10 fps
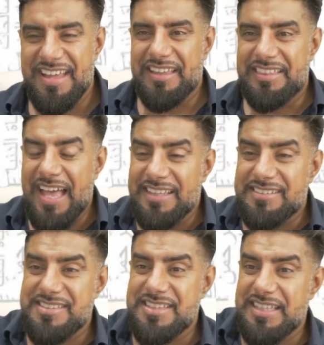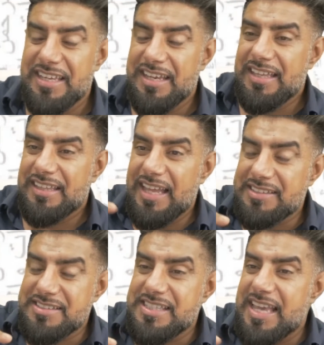That's the
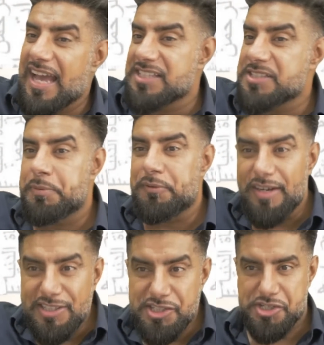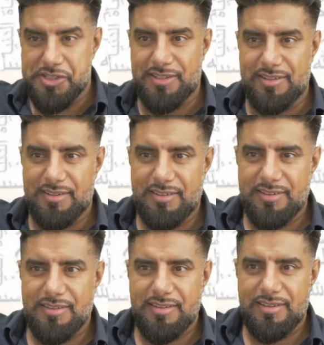aspiration,
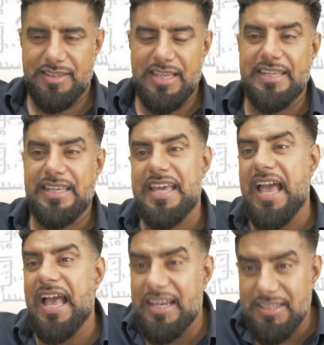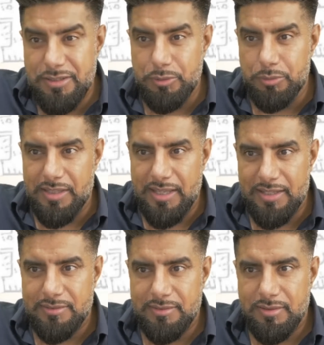that it can do that,
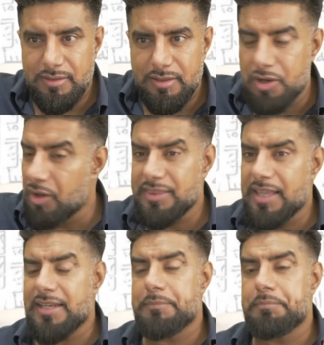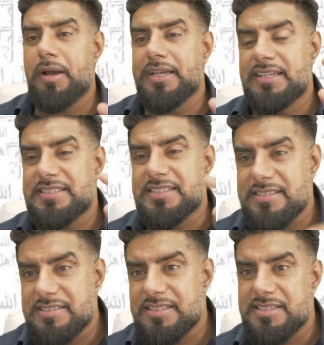not that it by
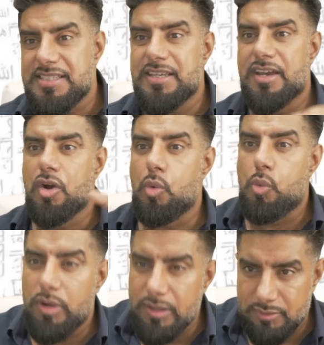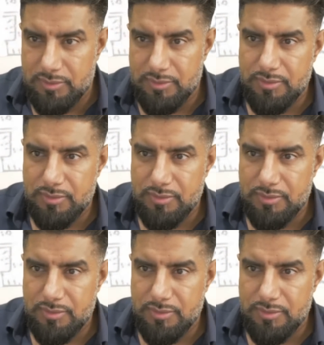necessity will.